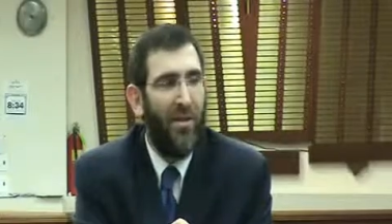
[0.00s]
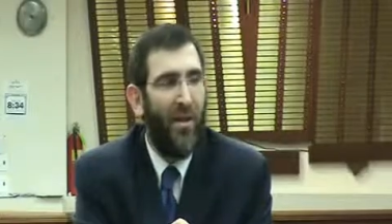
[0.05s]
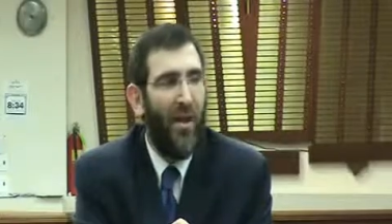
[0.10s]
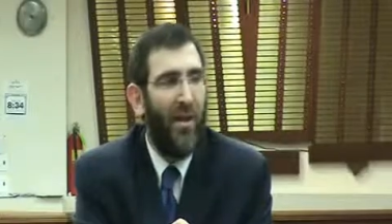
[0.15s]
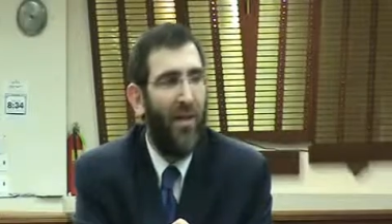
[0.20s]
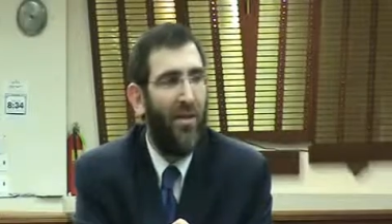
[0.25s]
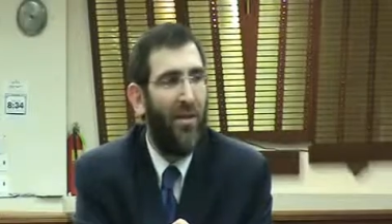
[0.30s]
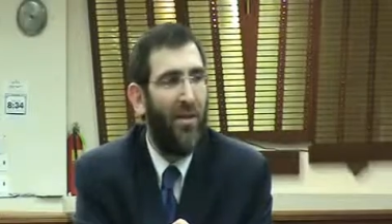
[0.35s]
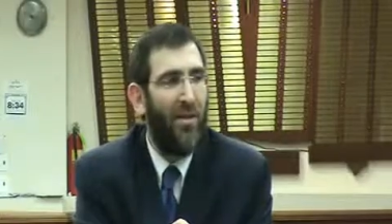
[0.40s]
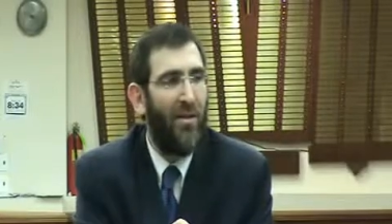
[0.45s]

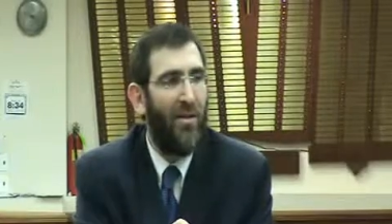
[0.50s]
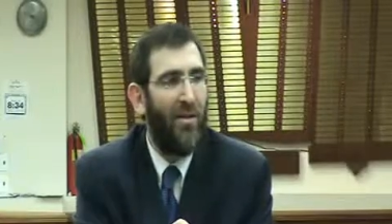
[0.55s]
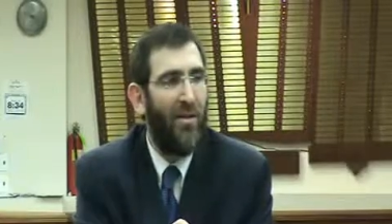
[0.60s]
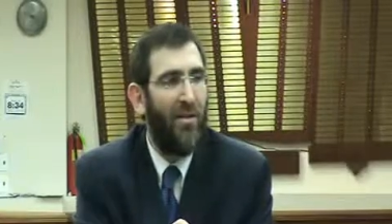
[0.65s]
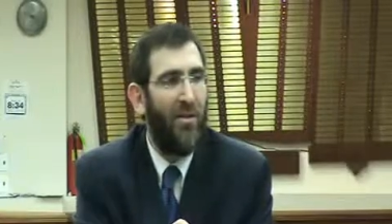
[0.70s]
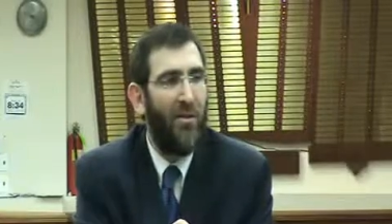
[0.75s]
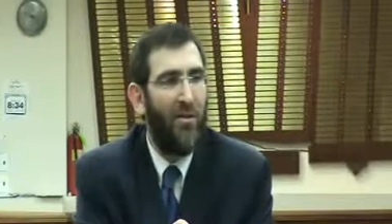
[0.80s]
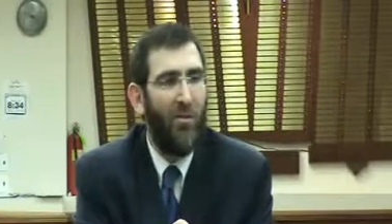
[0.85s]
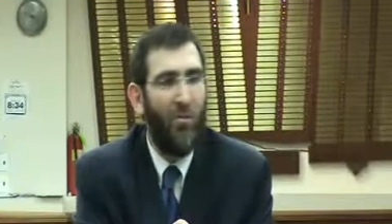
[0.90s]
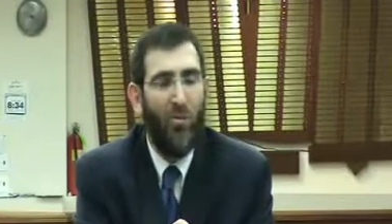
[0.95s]
that
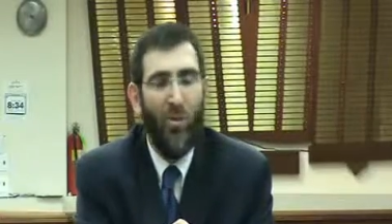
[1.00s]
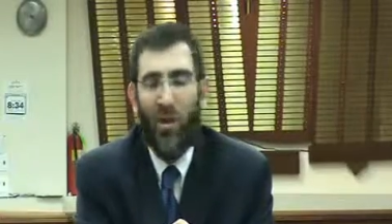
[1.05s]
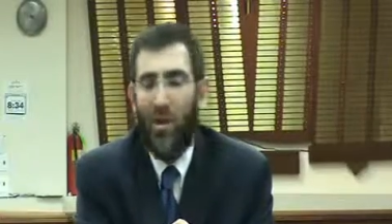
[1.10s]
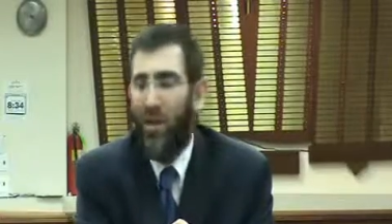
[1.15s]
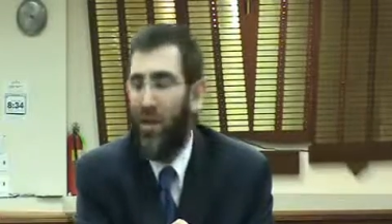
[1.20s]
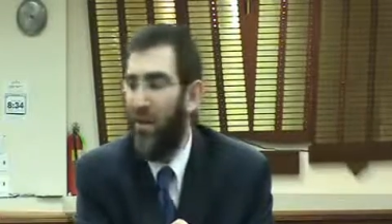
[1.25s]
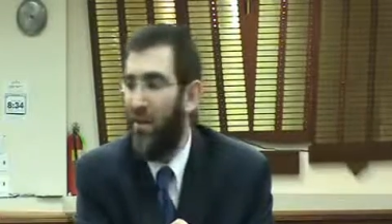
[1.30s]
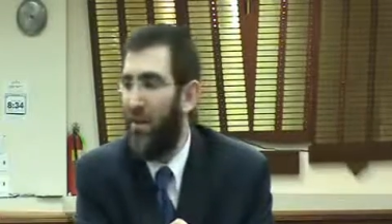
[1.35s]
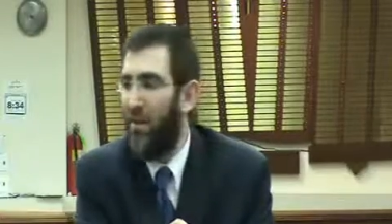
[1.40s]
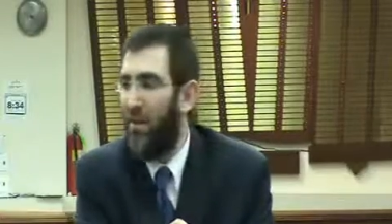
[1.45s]

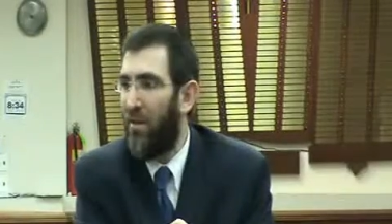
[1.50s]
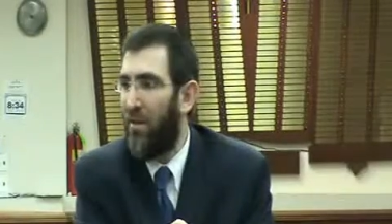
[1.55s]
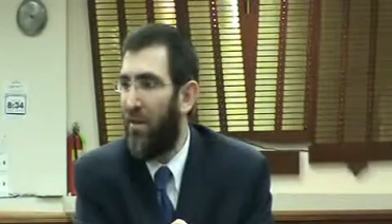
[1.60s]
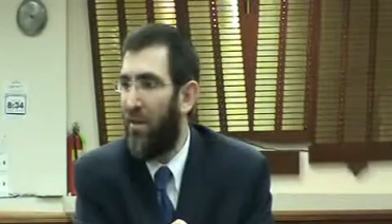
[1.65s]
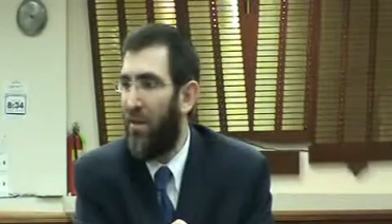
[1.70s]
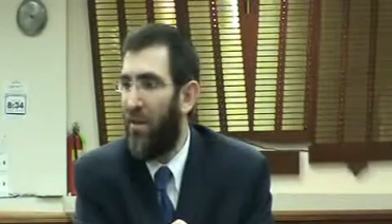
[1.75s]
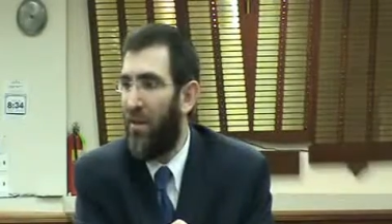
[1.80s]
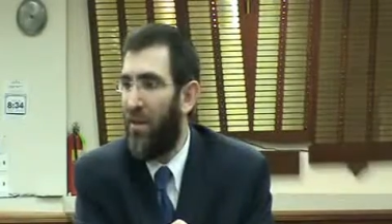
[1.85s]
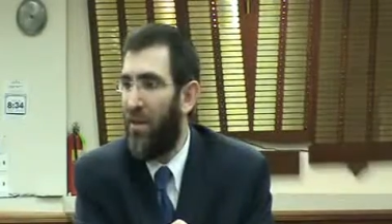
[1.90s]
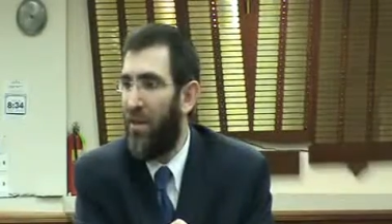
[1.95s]
three
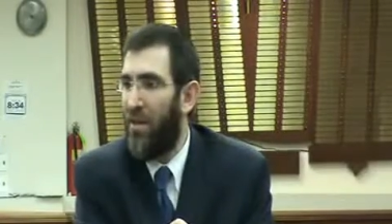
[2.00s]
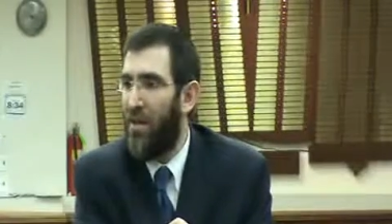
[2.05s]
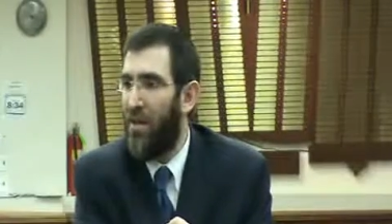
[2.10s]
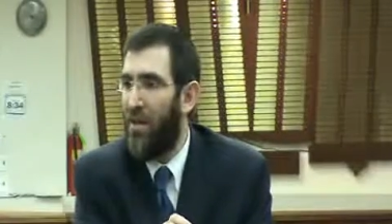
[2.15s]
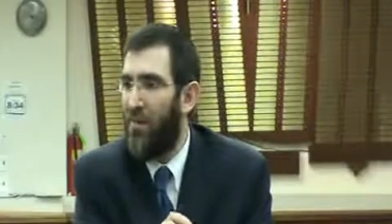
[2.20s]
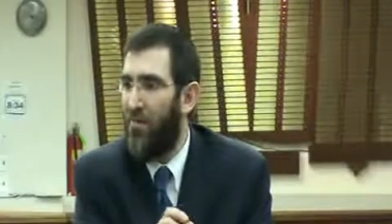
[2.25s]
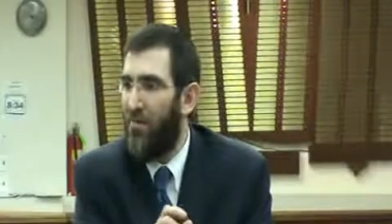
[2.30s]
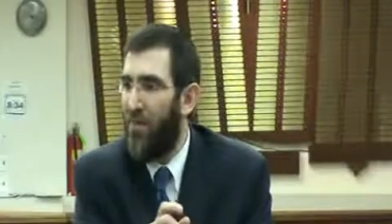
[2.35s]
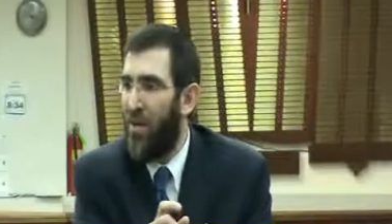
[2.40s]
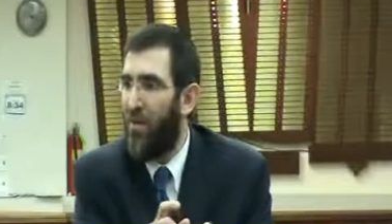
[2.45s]

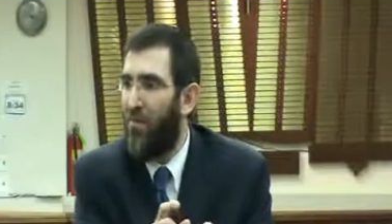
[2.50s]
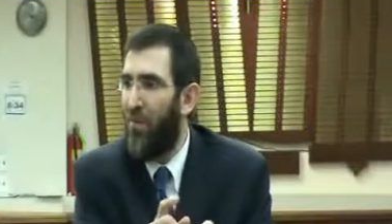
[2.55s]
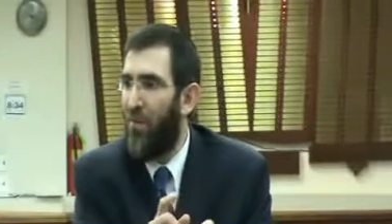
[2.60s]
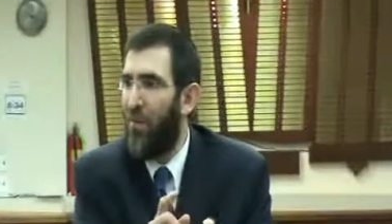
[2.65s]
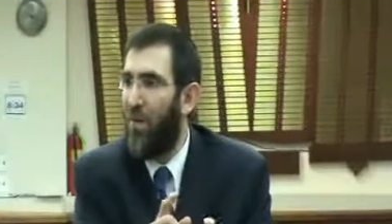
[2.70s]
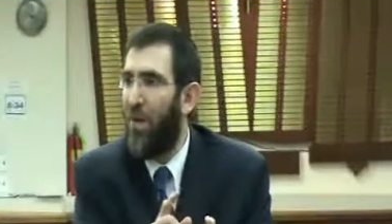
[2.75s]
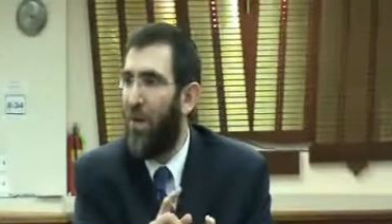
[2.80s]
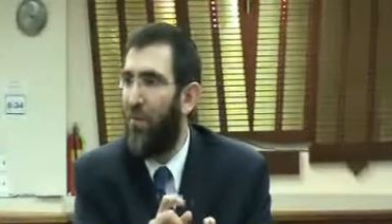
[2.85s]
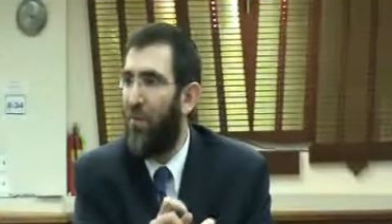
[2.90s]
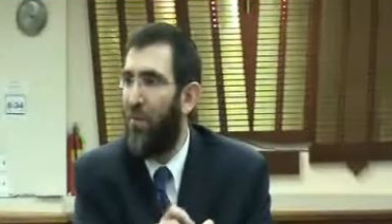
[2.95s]
is the
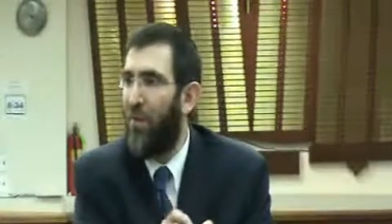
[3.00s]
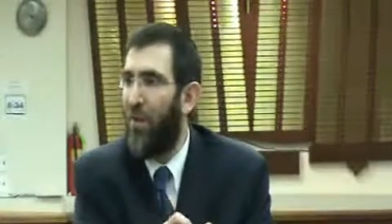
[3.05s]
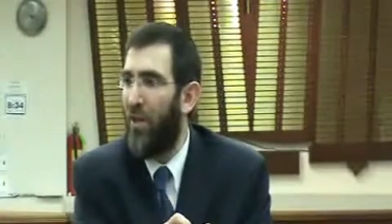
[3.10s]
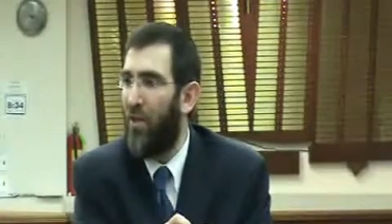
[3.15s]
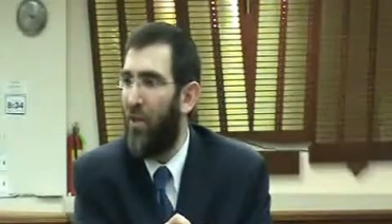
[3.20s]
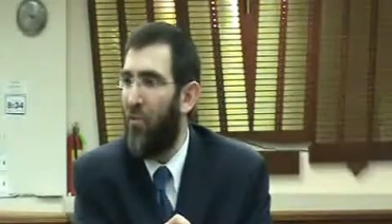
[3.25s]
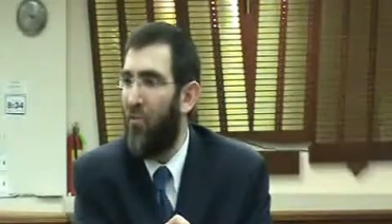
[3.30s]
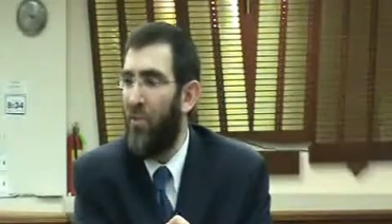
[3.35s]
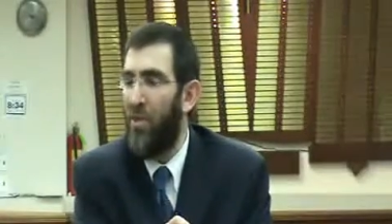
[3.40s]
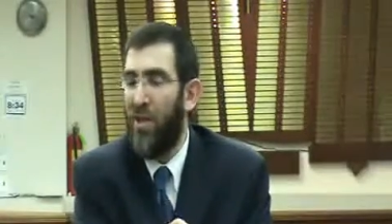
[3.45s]
minimal number
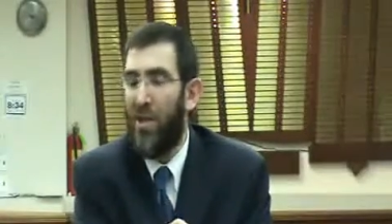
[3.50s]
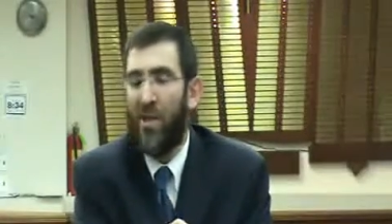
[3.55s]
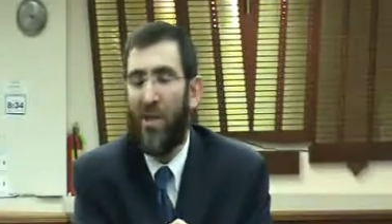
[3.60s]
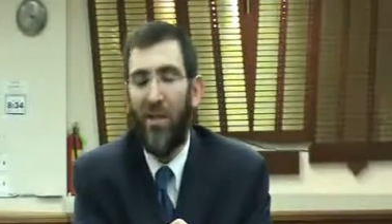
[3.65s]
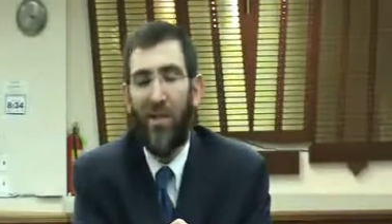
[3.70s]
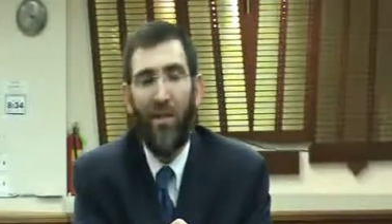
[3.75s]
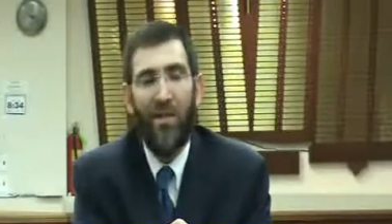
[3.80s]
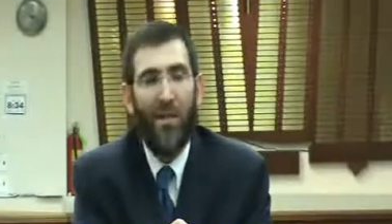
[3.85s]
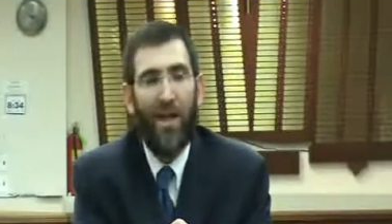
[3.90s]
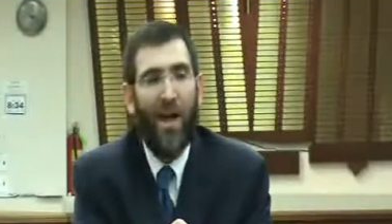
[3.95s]
that you
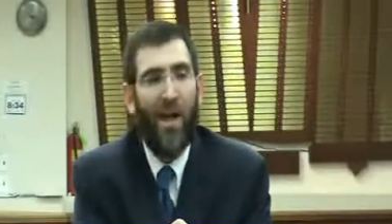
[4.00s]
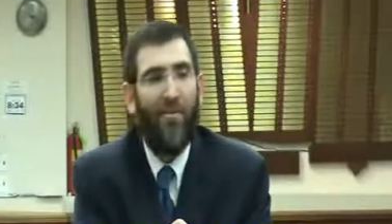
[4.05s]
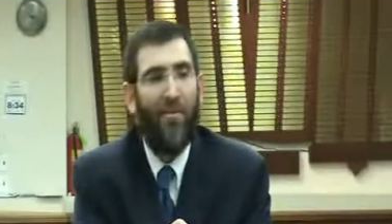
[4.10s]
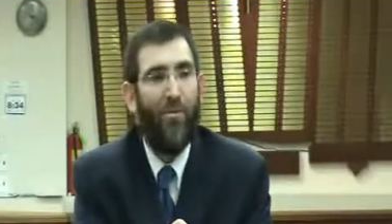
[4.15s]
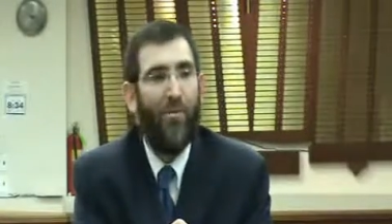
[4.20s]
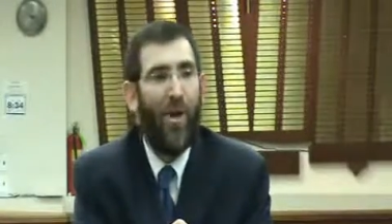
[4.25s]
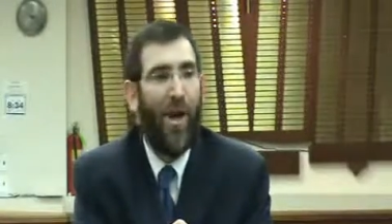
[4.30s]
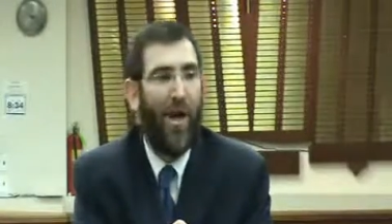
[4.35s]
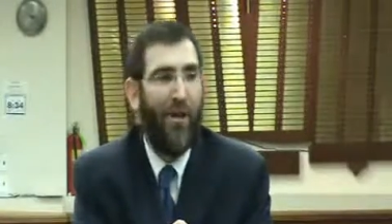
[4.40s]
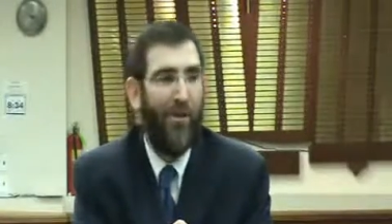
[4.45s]
need to
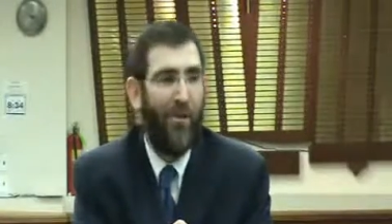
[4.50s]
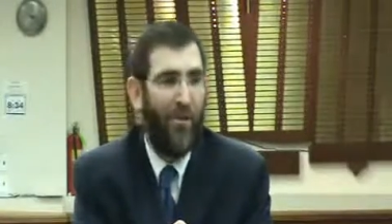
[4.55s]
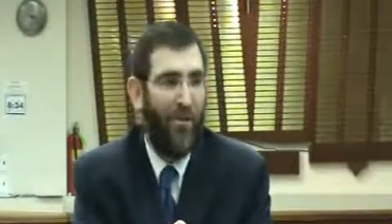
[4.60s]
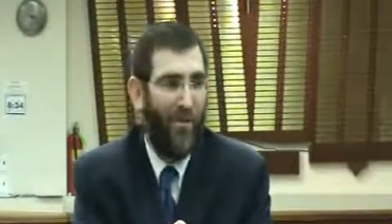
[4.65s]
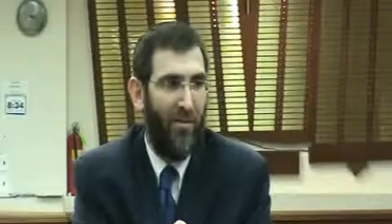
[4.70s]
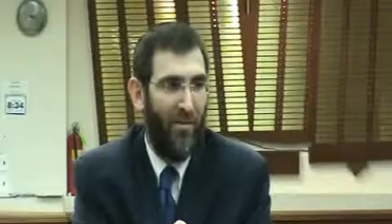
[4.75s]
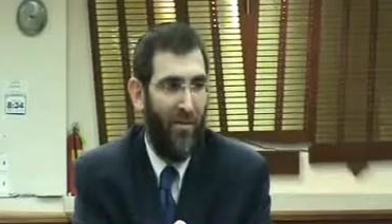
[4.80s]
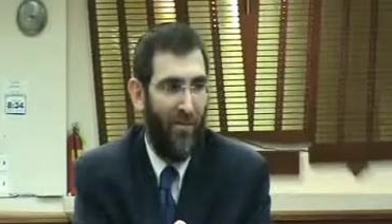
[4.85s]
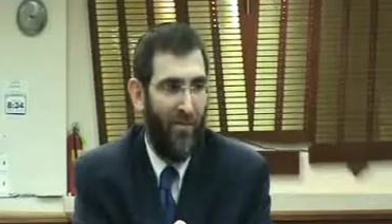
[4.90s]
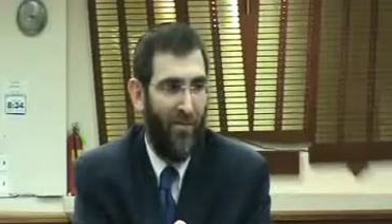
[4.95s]
have a
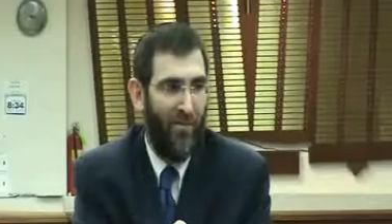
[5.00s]
pattern.